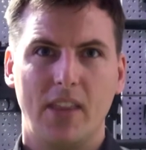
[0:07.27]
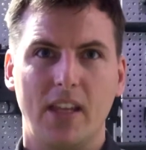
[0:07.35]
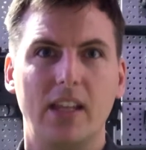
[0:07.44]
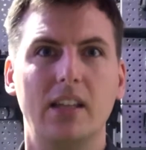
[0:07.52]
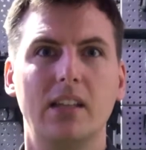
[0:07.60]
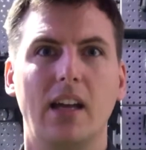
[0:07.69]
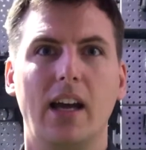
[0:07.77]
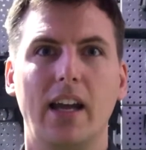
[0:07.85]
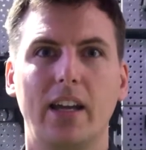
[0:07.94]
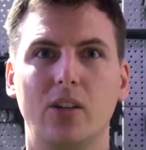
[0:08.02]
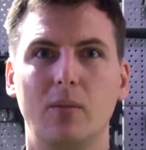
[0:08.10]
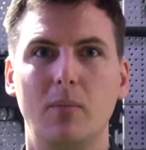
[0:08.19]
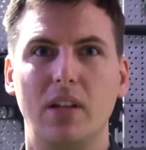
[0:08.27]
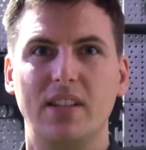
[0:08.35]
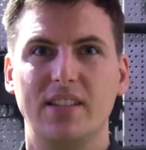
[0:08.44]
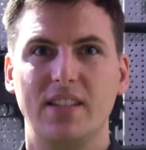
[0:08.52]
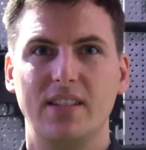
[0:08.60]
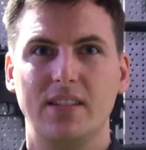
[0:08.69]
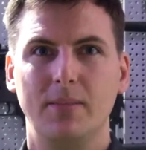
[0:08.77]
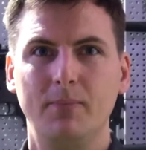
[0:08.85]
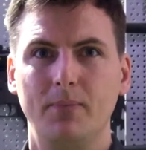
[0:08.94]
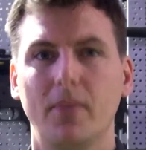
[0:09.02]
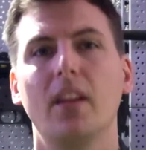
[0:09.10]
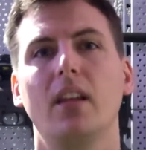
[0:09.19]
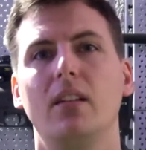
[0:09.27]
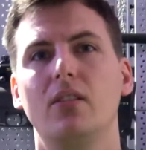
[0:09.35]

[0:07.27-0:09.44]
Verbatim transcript: the iCombat system,